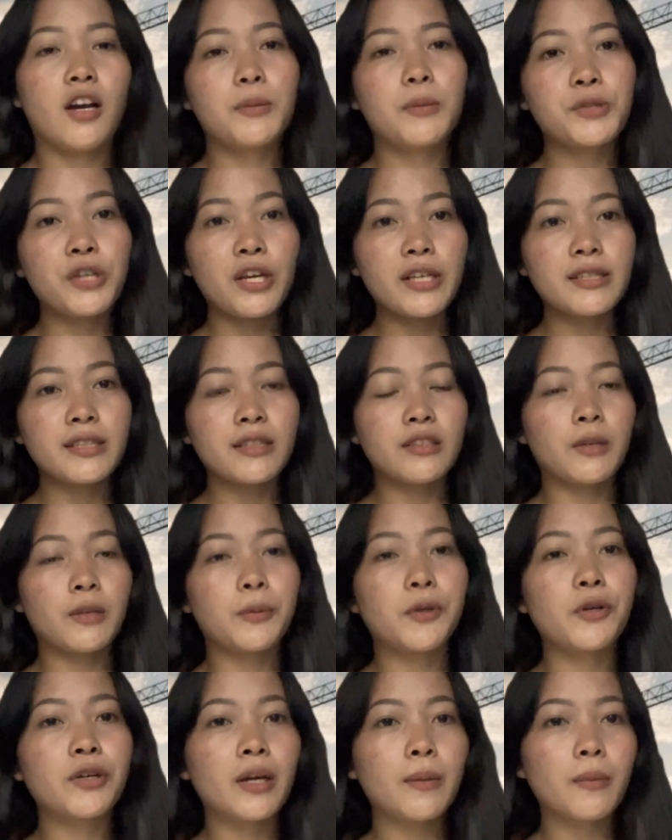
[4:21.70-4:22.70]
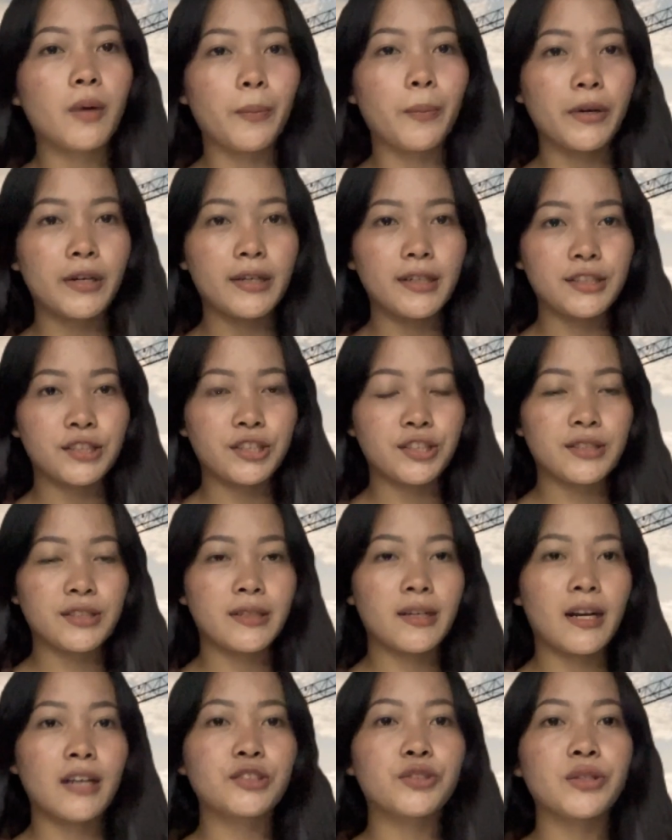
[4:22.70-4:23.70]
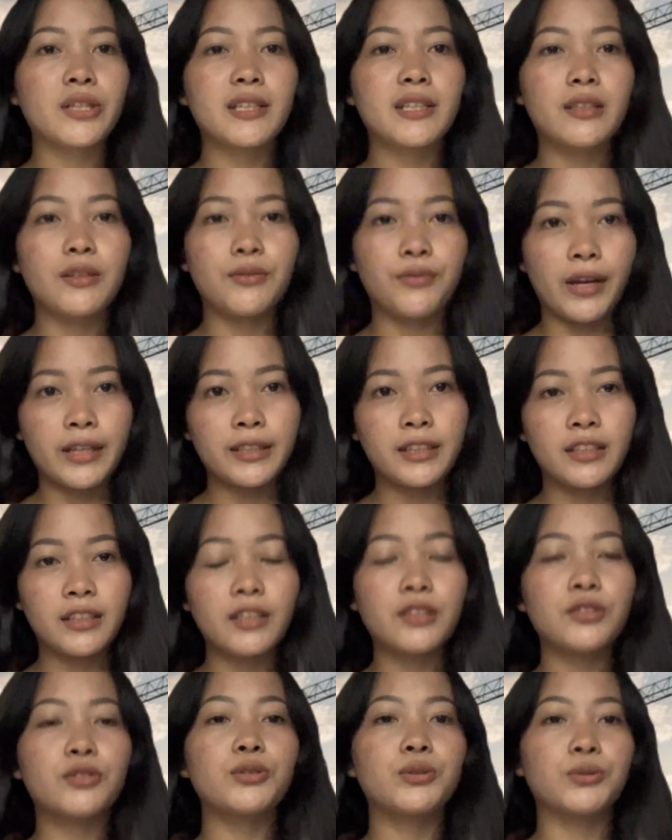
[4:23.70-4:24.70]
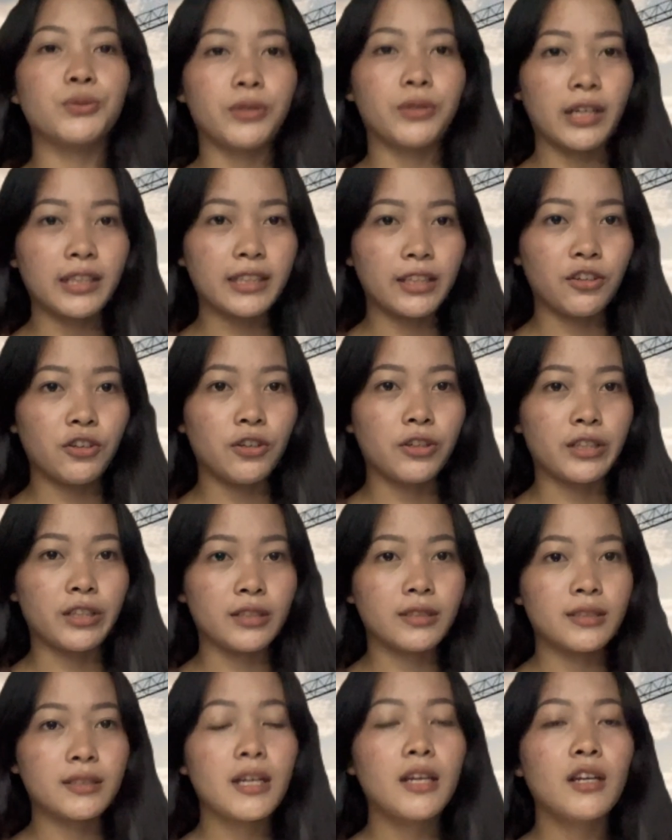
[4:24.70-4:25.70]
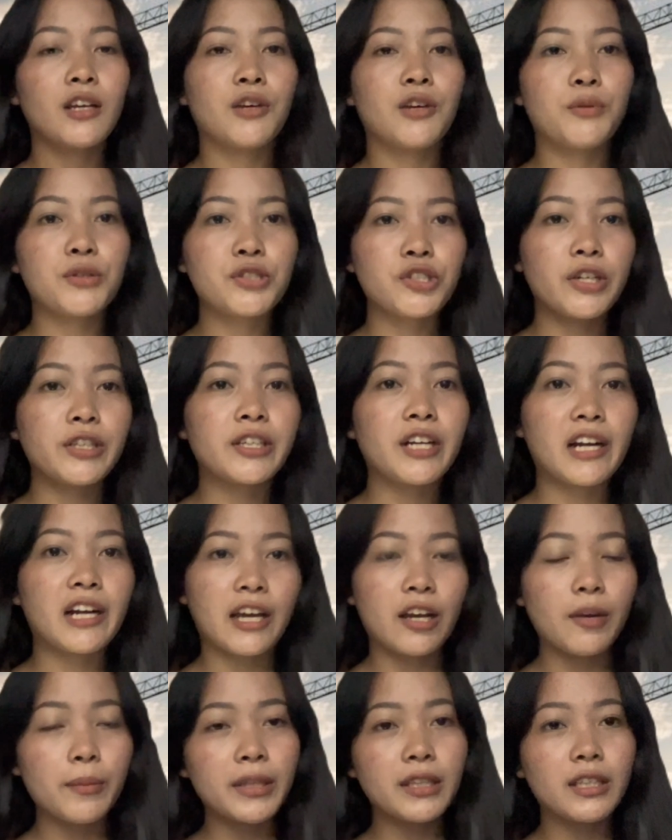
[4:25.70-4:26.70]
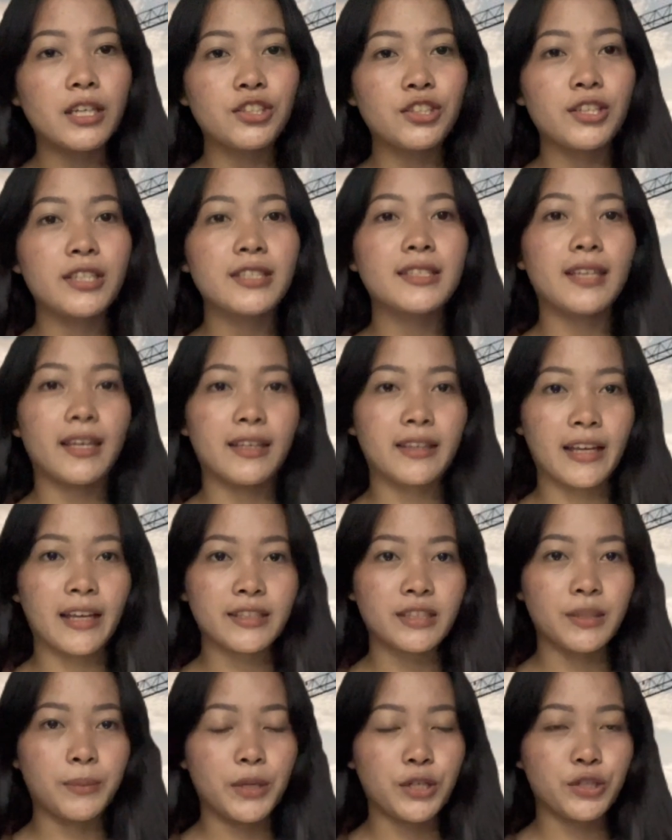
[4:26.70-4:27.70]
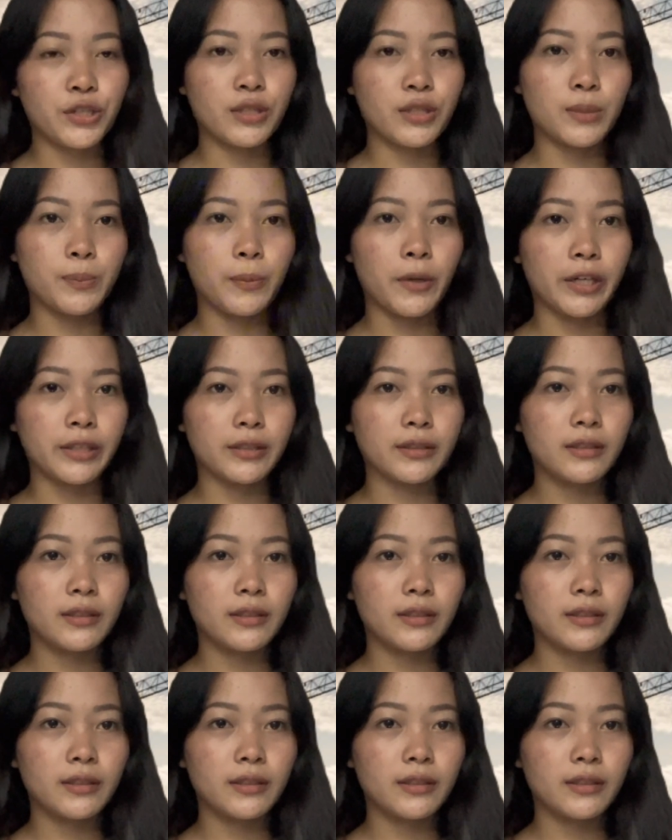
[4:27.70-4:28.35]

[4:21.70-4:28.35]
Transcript: options in the program operations are actually divided into two categories, which are the recommendations and estimations part.